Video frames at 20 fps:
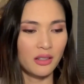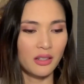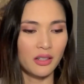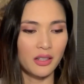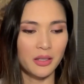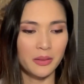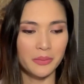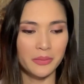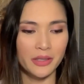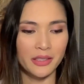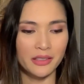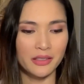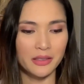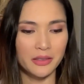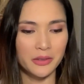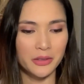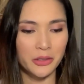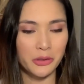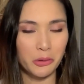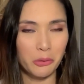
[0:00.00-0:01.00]
in
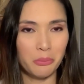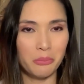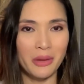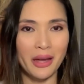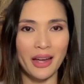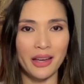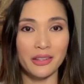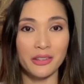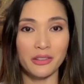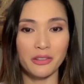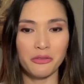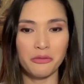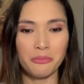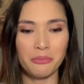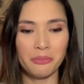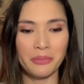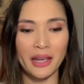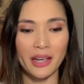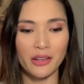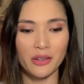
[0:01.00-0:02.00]
the bath of
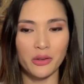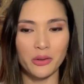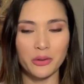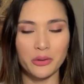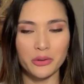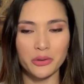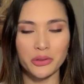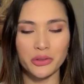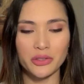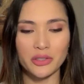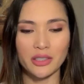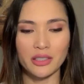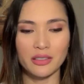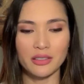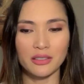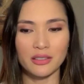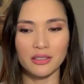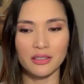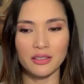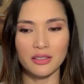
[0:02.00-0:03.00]
petals,
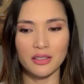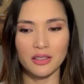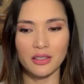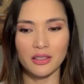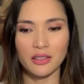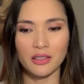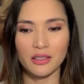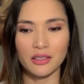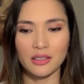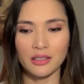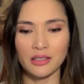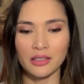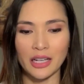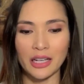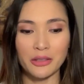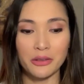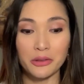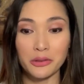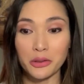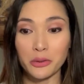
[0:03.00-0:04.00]
and
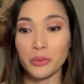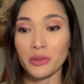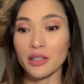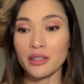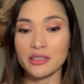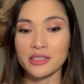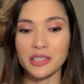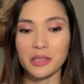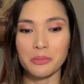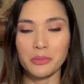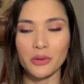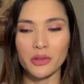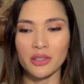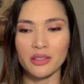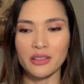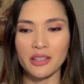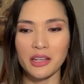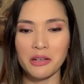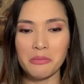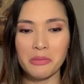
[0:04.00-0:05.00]
I don't know what else they put
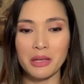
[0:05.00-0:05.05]
in there.